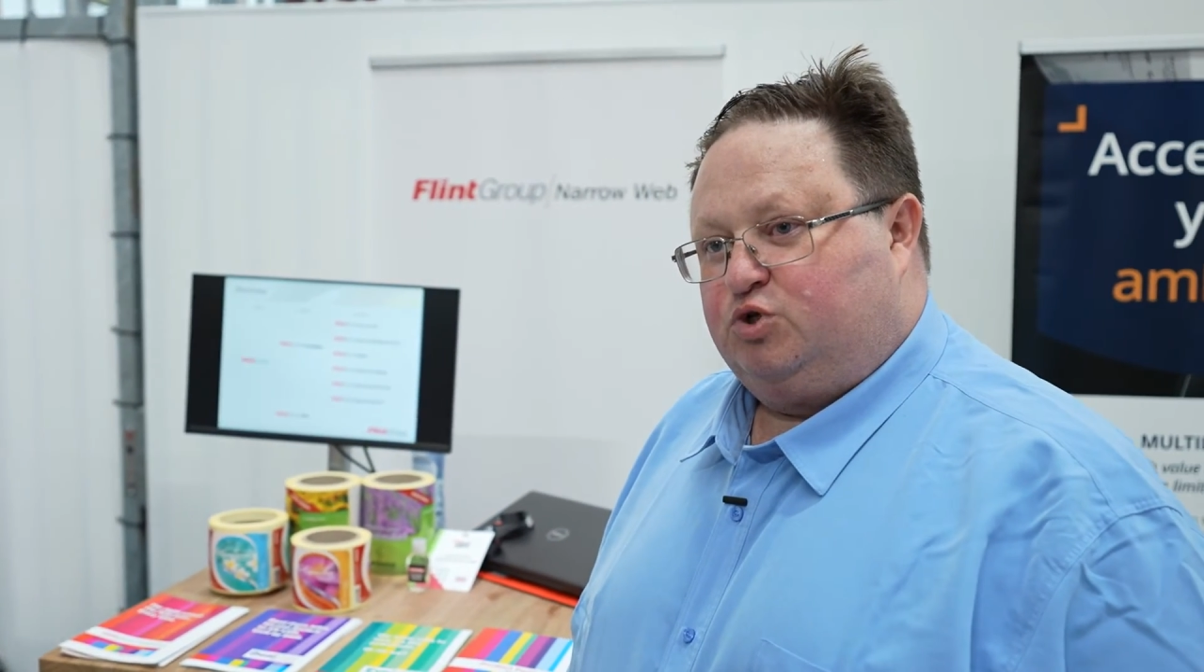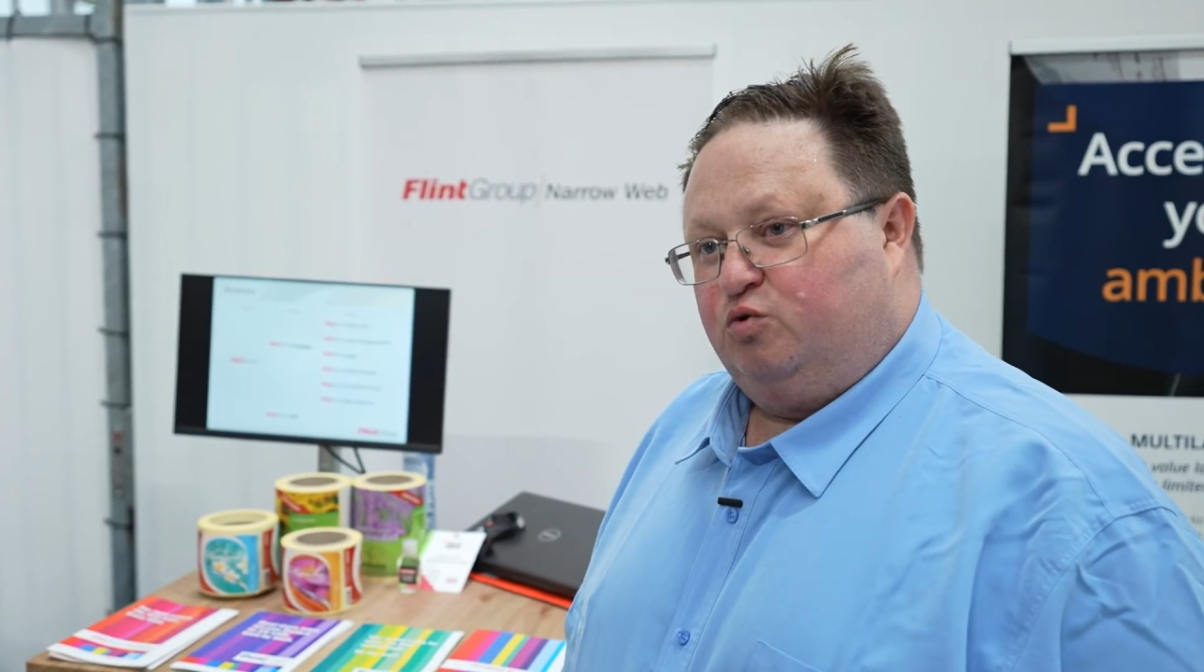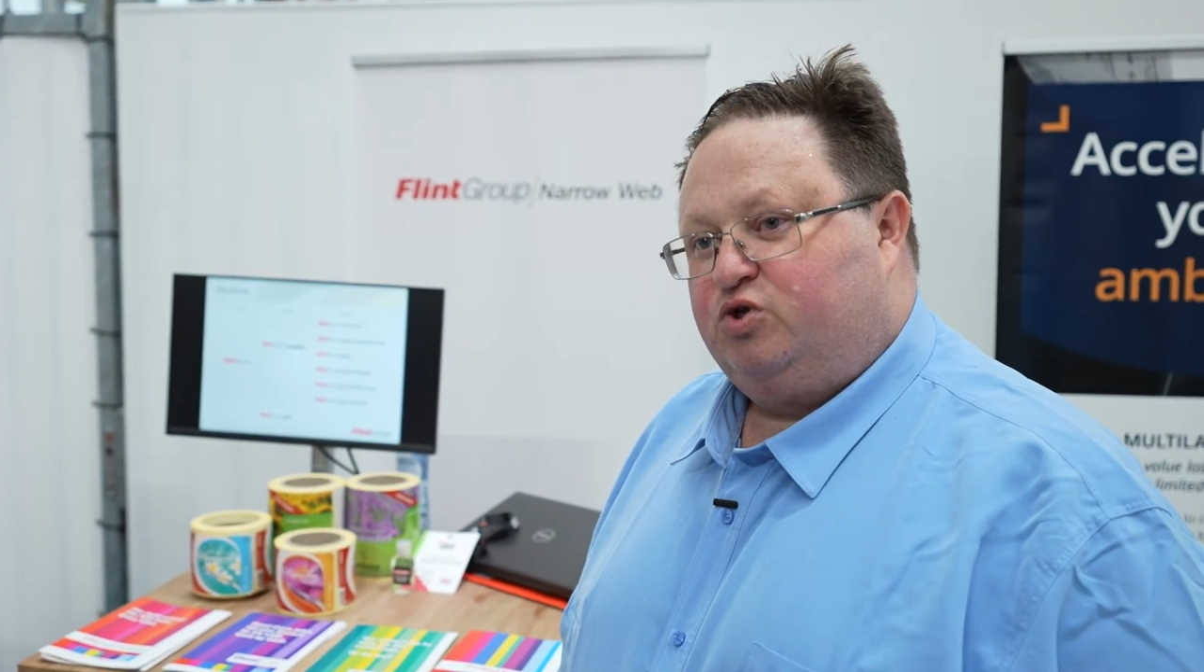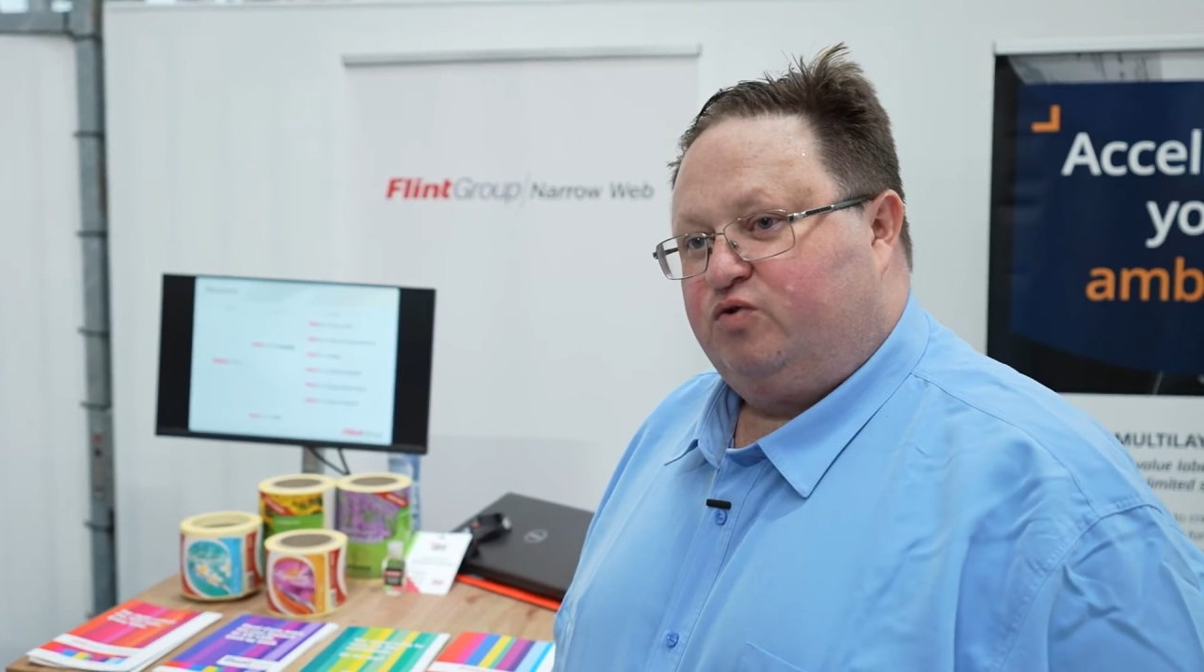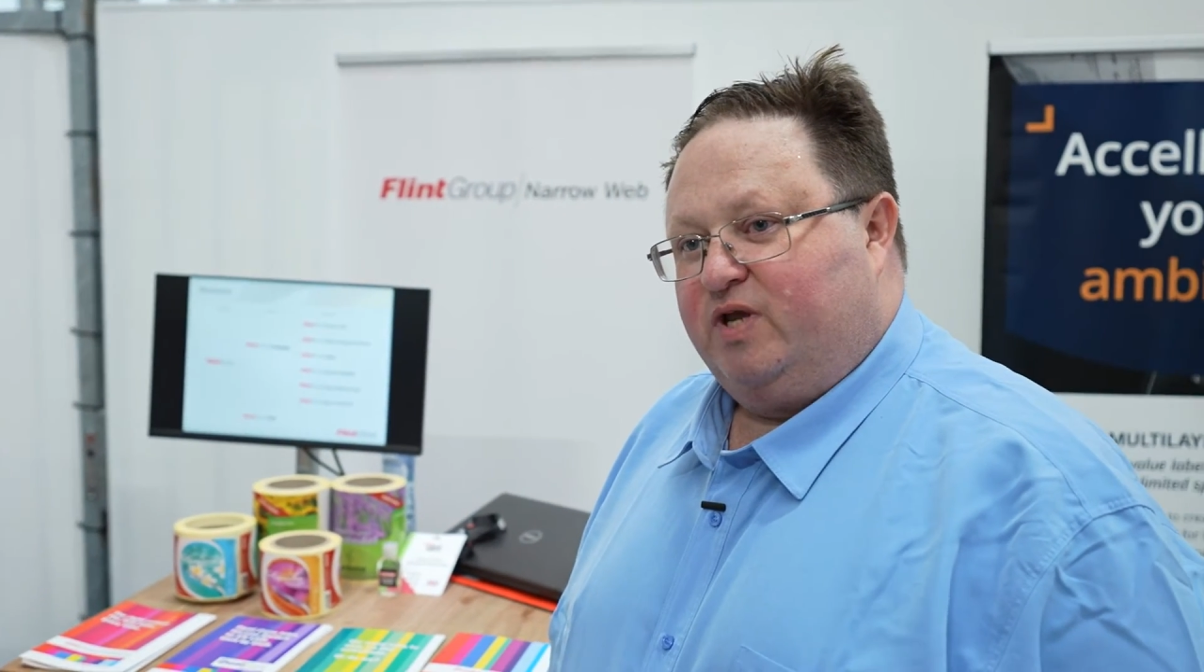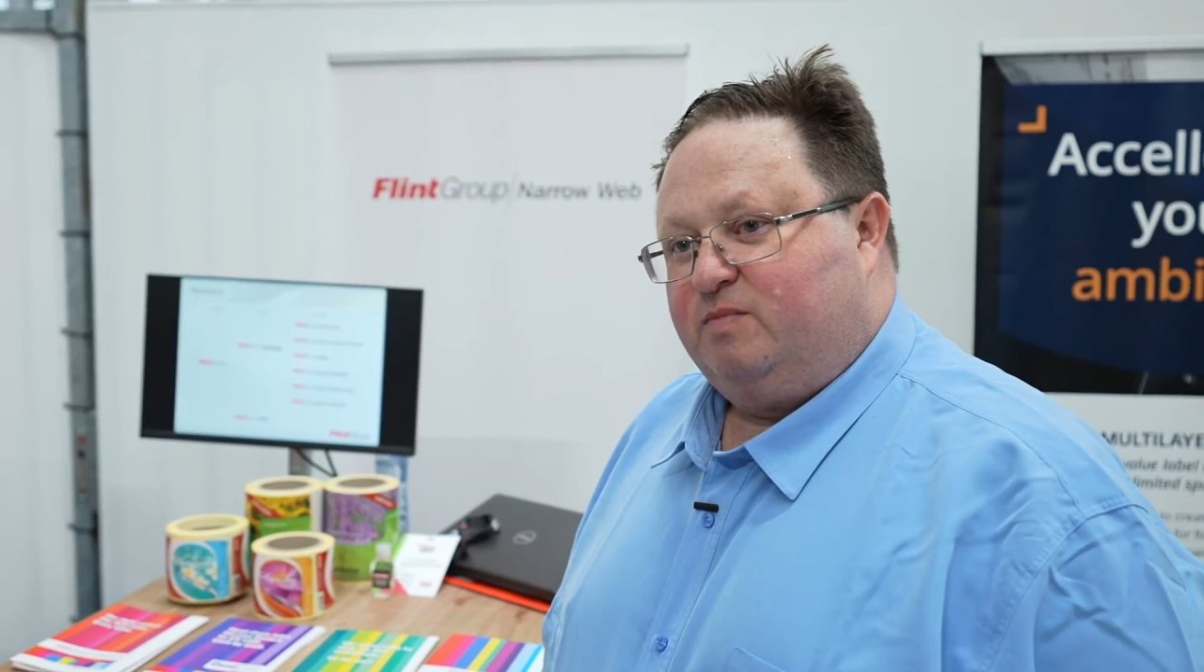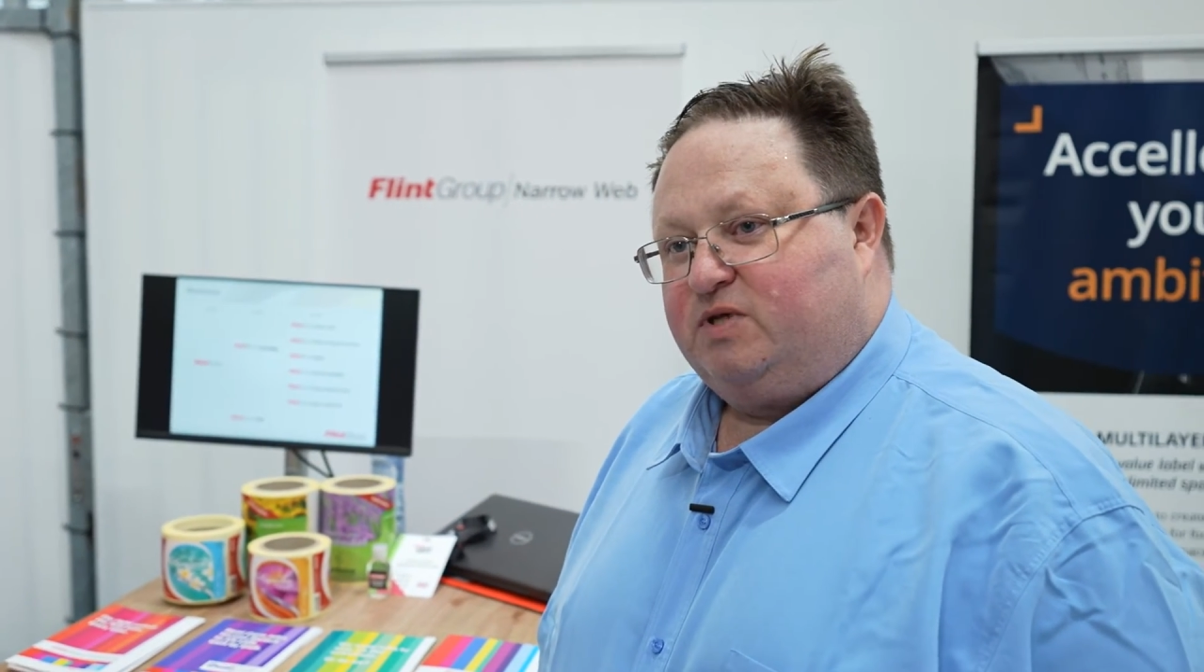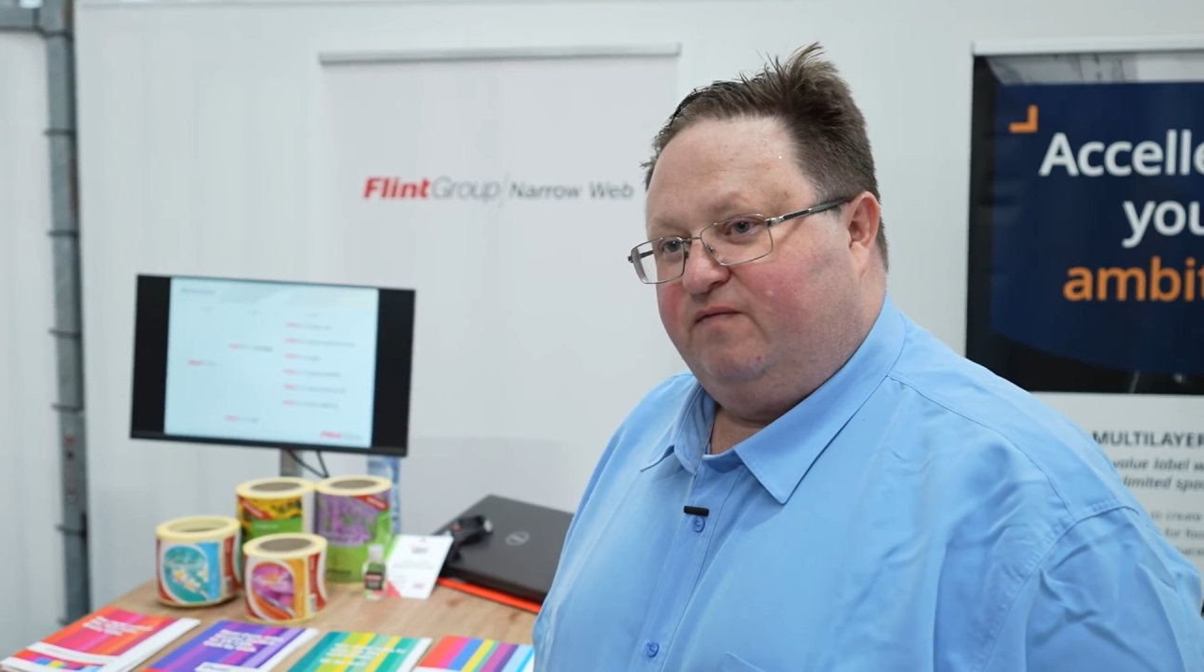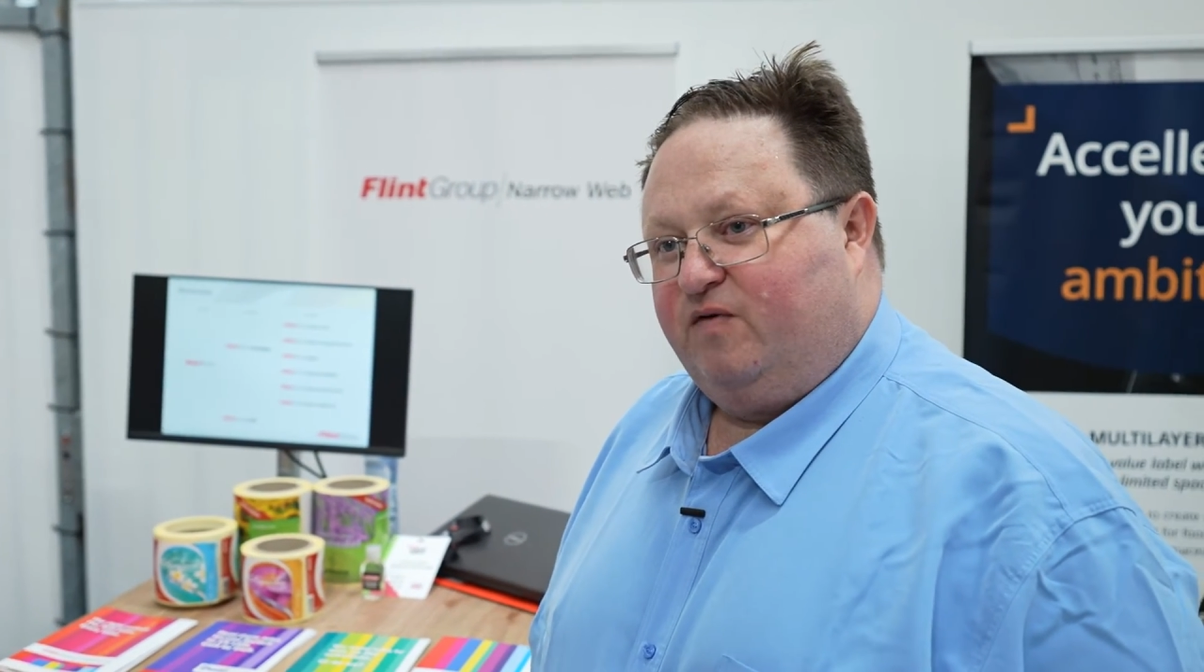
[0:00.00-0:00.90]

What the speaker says: two streams,